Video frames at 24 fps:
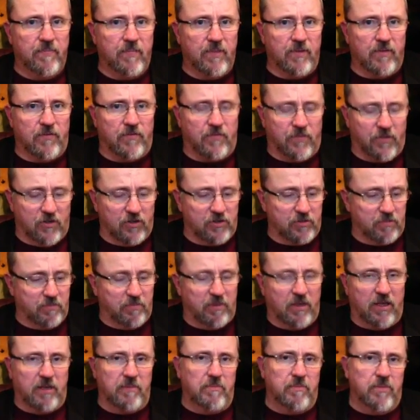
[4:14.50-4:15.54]
the first
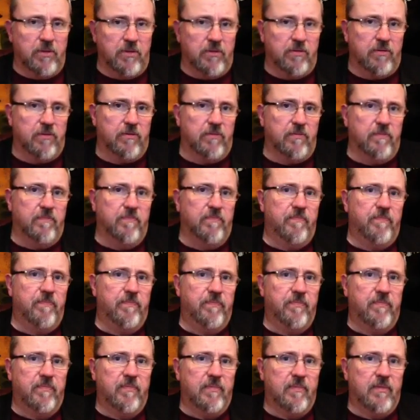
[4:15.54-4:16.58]
blood moon
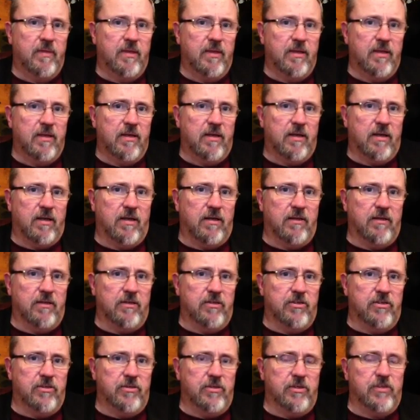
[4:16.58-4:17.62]
on the
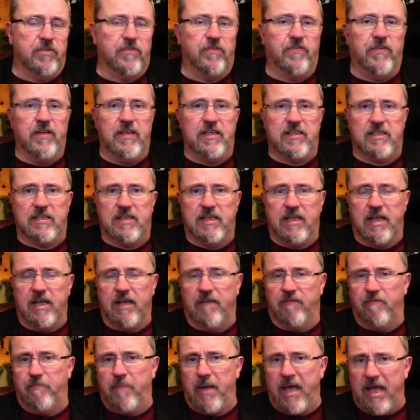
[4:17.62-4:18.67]
Jewish feast day
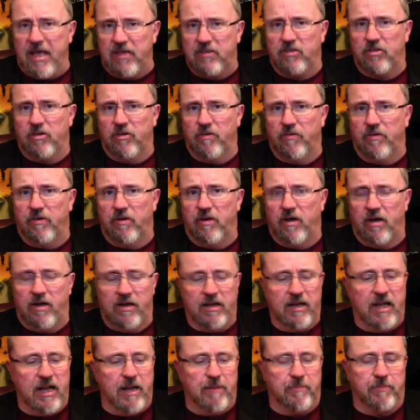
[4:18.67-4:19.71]
of Passover
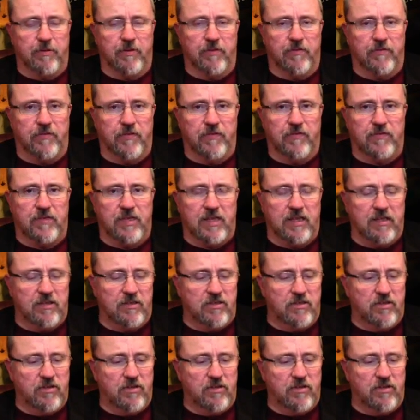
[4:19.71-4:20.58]
on April the 15th,